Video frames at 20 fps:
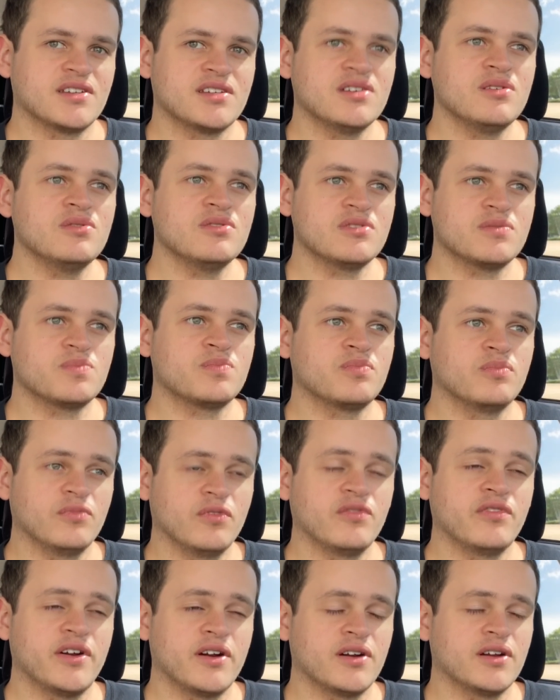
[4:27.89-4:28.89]
She was
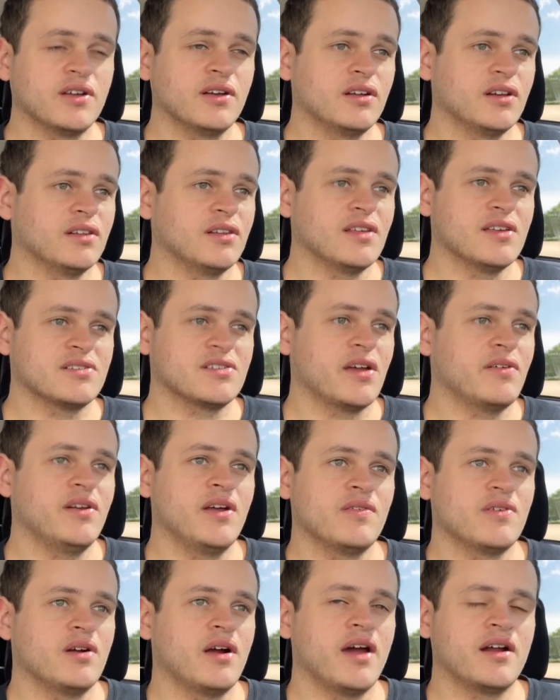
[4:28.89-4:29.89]
very good in this. I
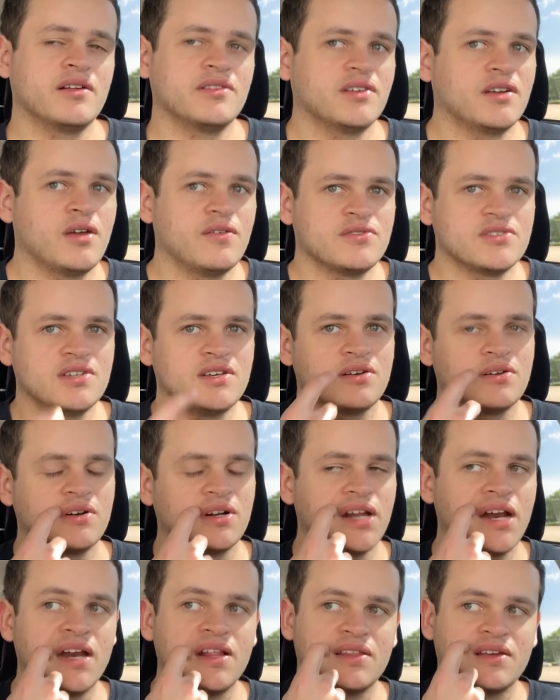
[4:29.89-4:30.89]
don't think I've seen her
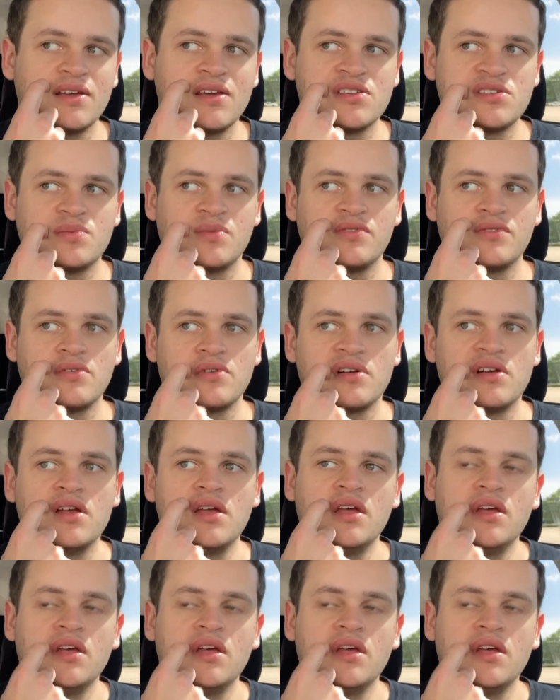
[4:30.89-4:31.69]
in anything else before.